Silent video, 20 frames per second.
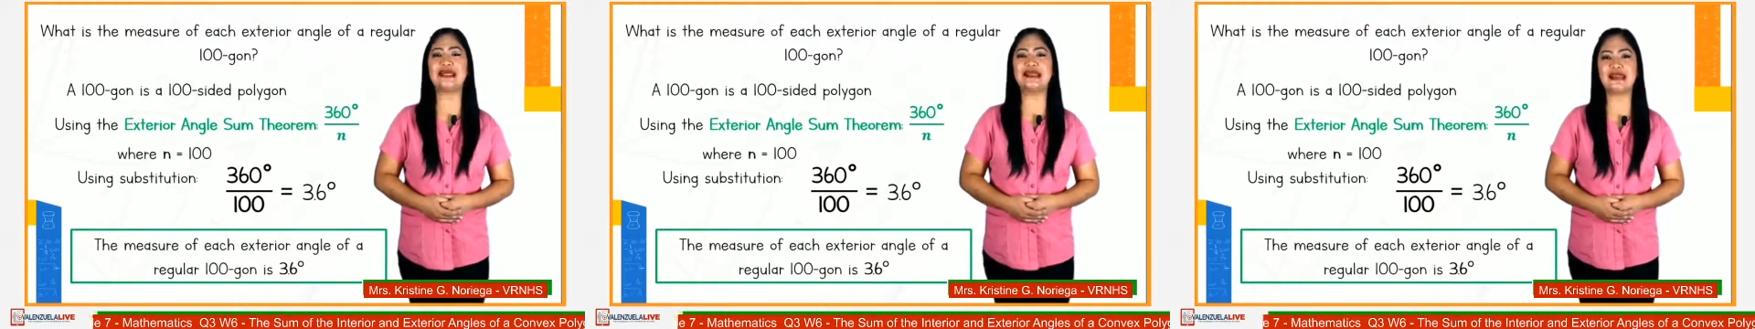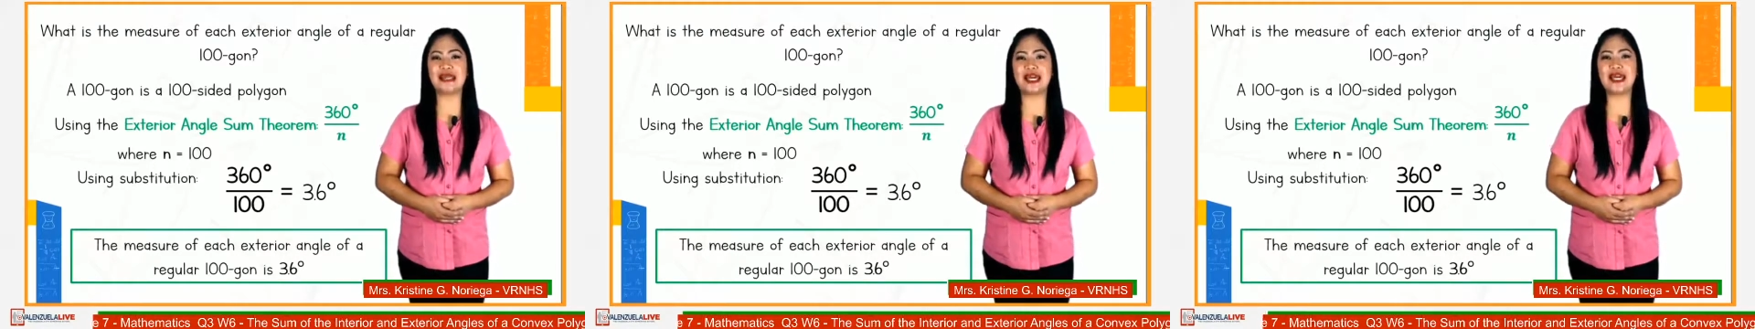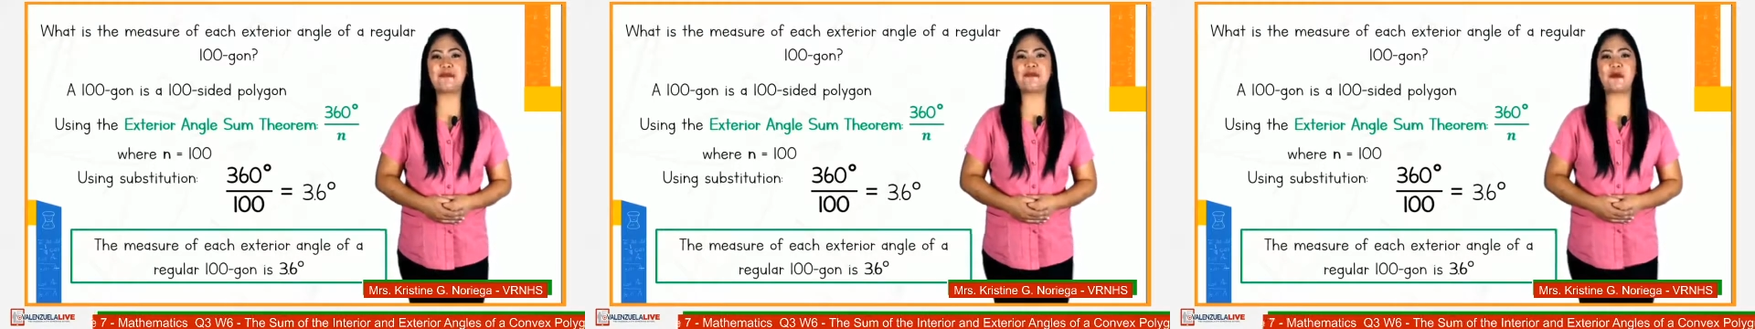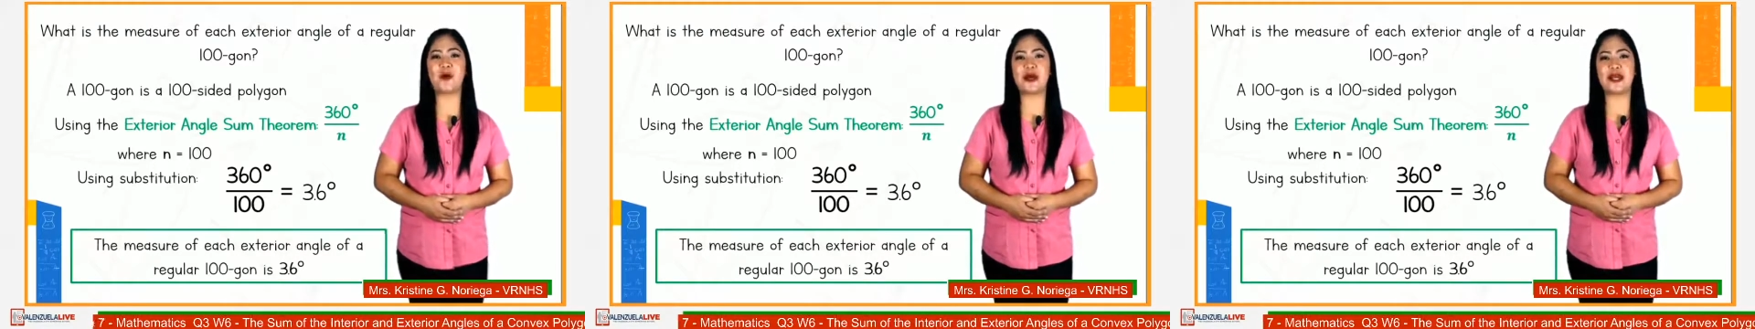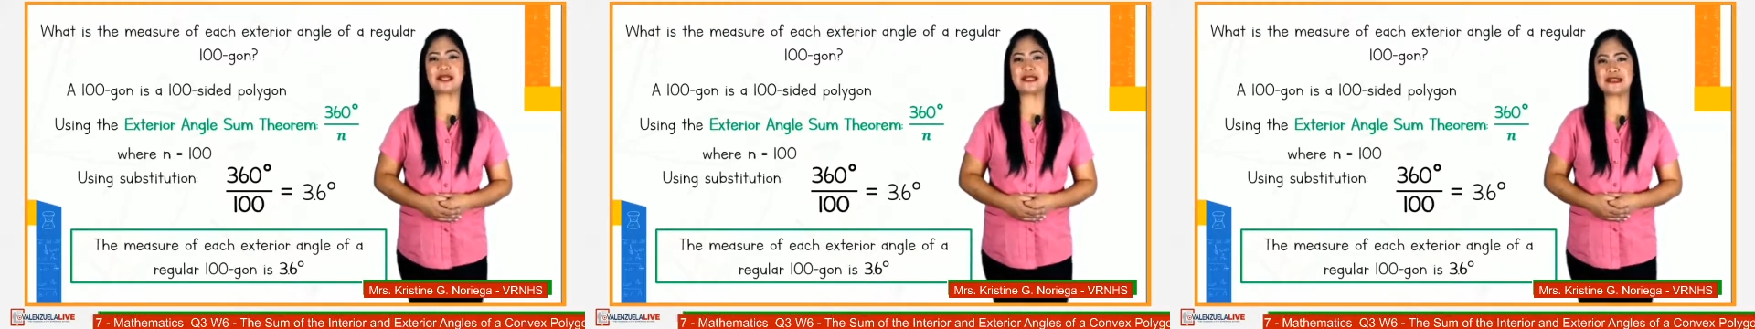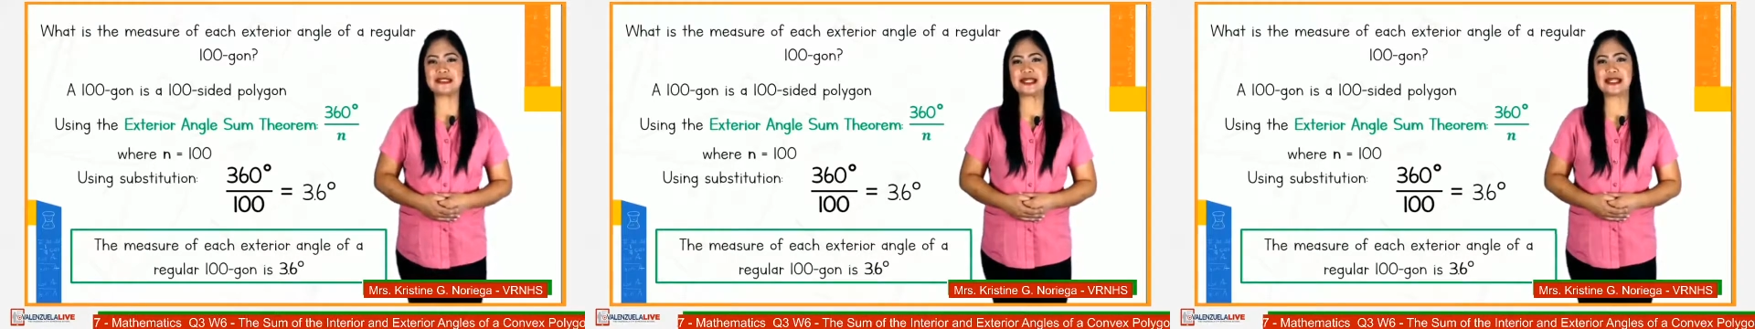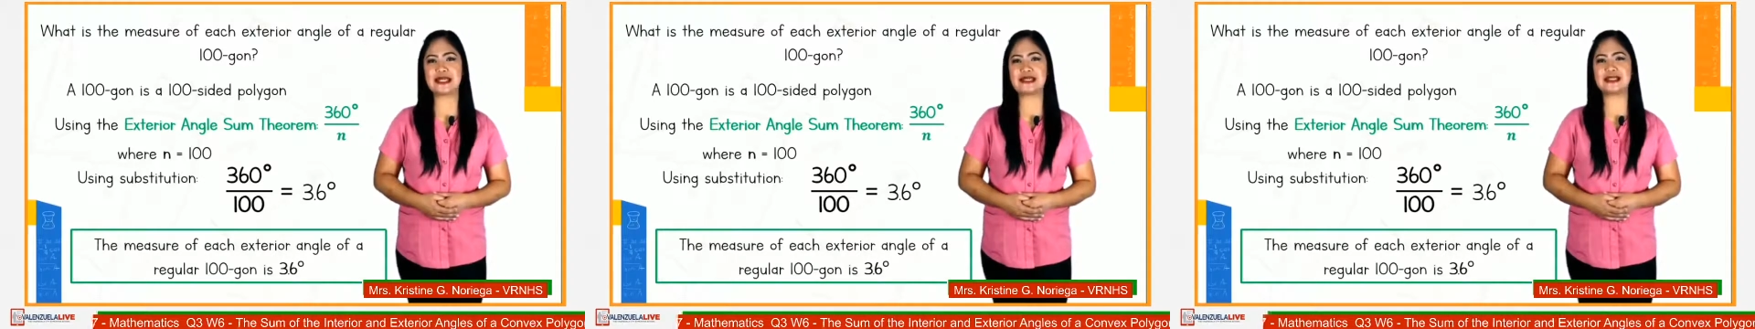
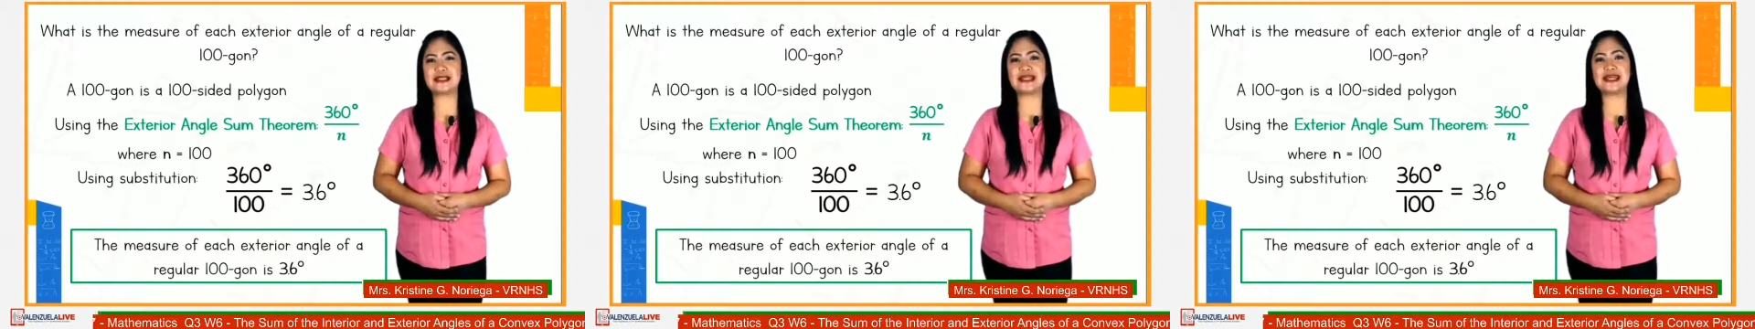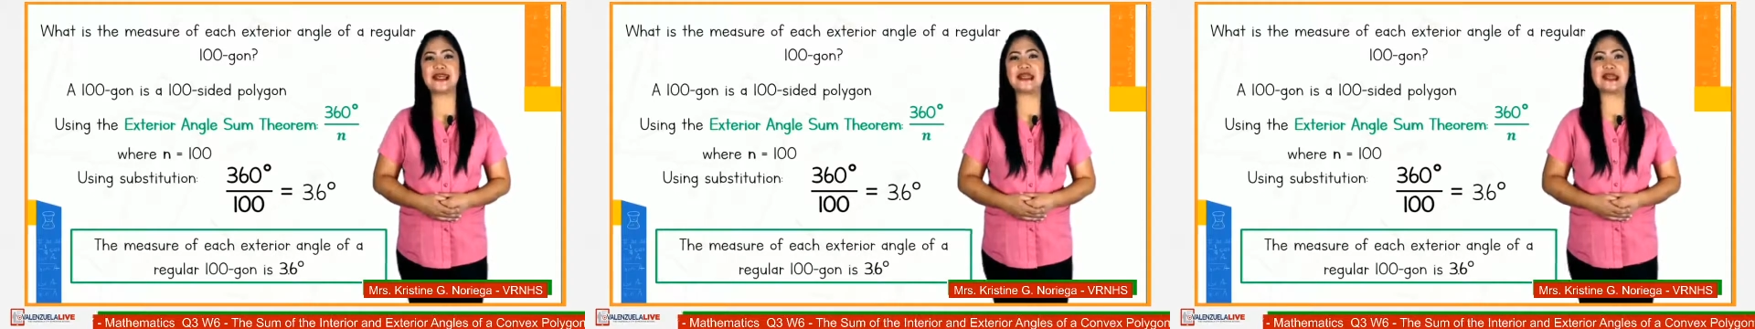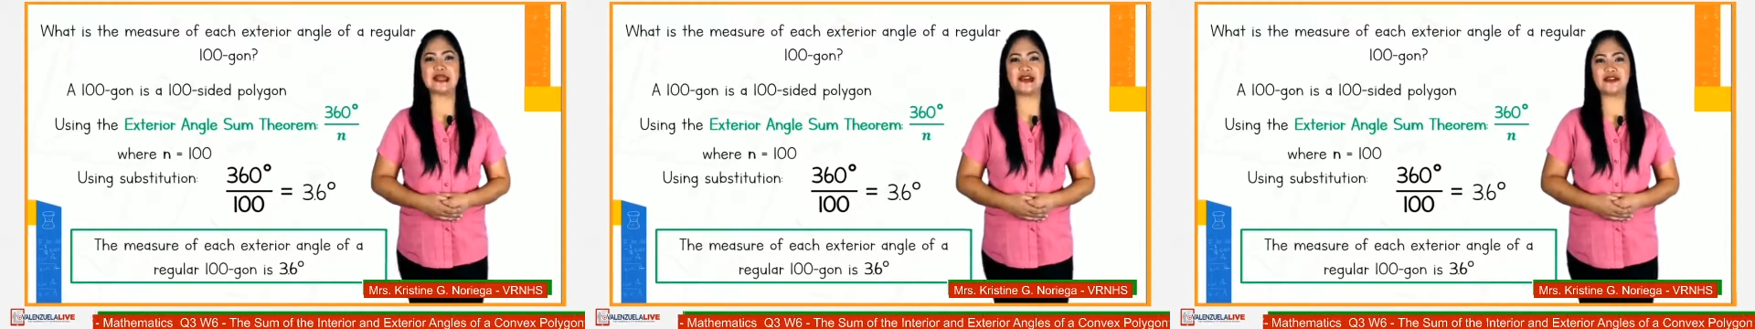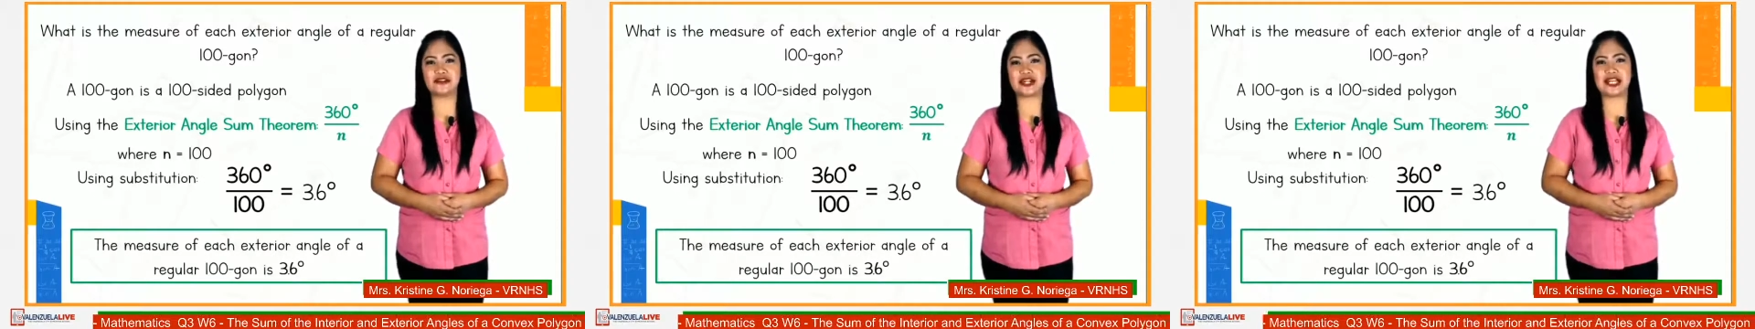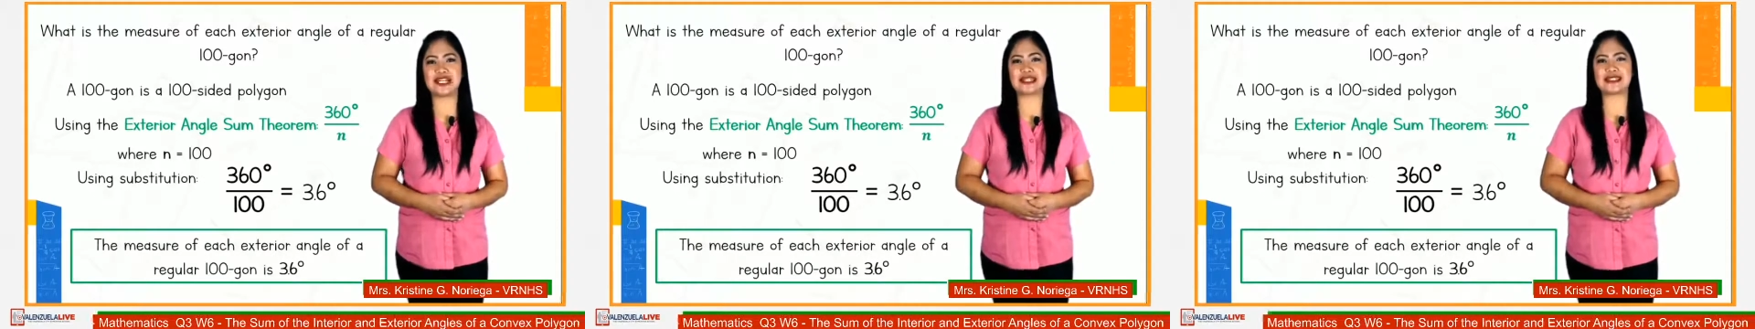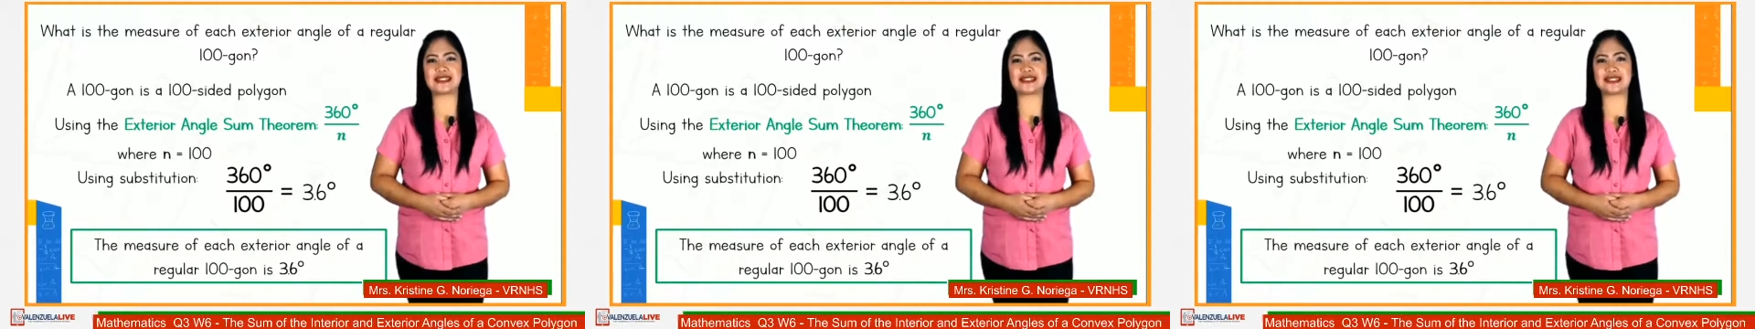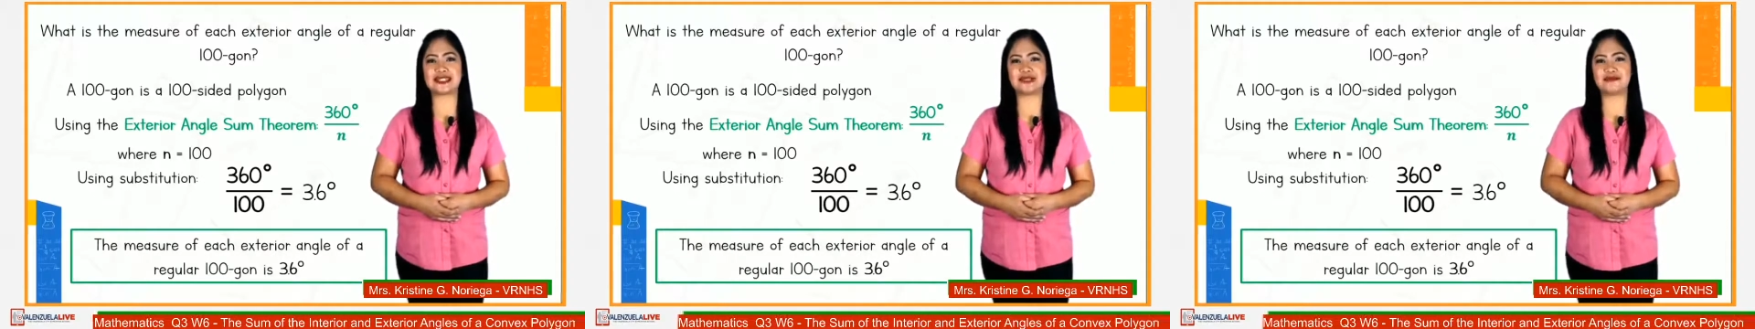3.6
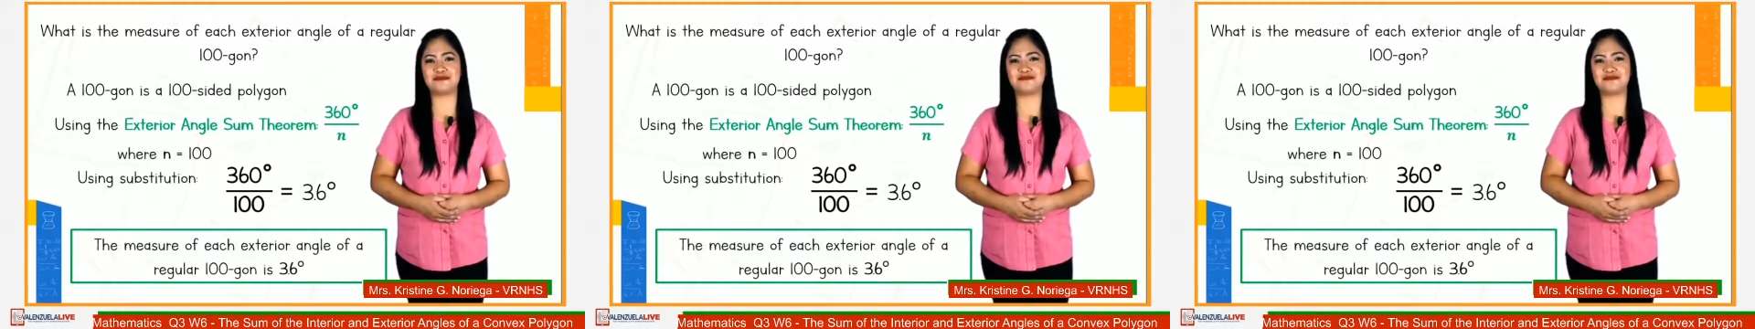degrees.